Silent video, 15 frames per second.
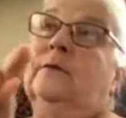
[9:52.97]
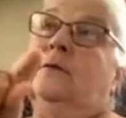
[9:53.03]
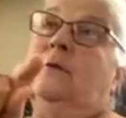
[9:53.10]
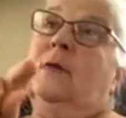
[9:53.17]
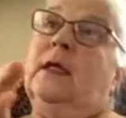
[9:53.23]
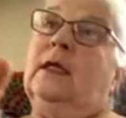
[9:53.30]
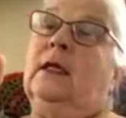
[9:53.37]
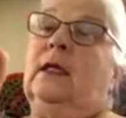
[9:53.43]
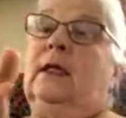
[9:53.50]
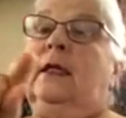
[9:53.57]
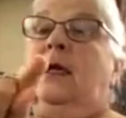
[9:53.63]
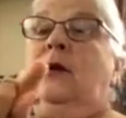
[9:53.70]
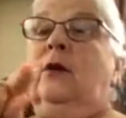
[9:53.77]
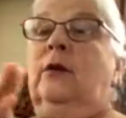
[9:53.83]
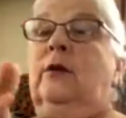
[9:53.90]
making it
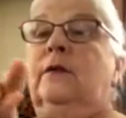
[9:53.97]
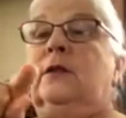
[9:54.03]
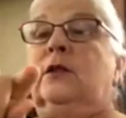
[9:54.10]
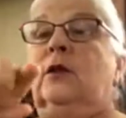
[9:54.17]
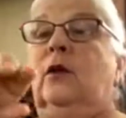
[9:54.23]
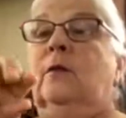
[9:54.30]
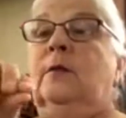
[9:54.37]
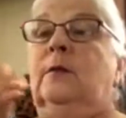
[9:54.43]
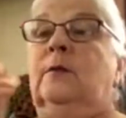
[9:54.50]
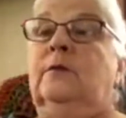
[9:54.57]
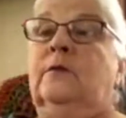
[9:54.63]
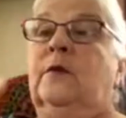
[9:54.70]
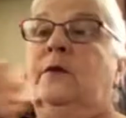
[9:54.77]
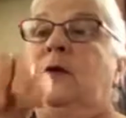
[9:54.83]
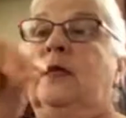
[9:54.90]
narrow at the top
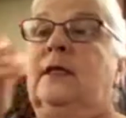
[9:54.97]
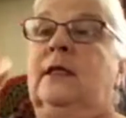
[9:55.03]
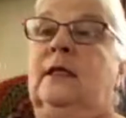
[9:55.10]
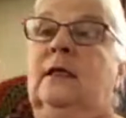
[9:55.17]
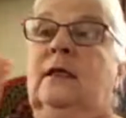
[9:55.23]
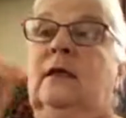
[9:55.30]
and threading